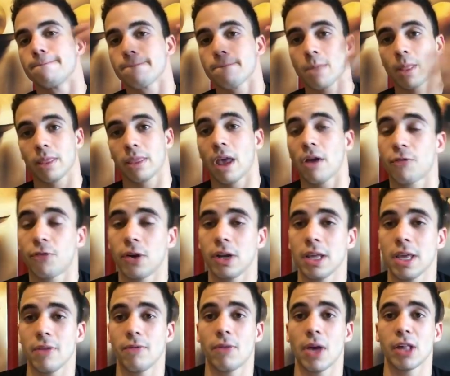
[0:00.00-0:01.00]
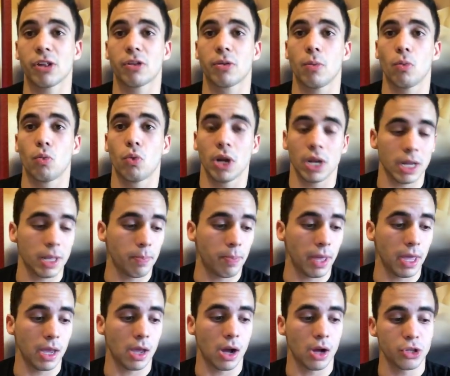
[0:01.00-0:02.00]
definitely invest really
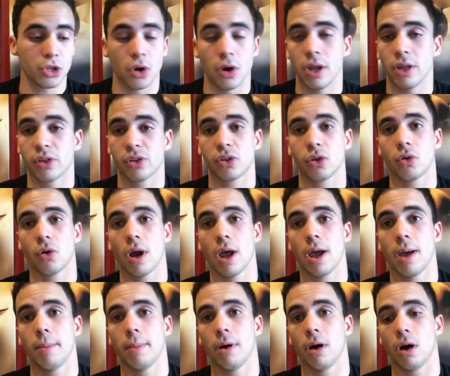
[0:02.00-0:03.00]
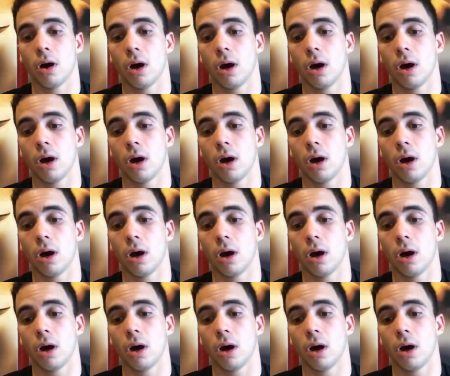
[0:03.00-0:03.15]
big on your Instagram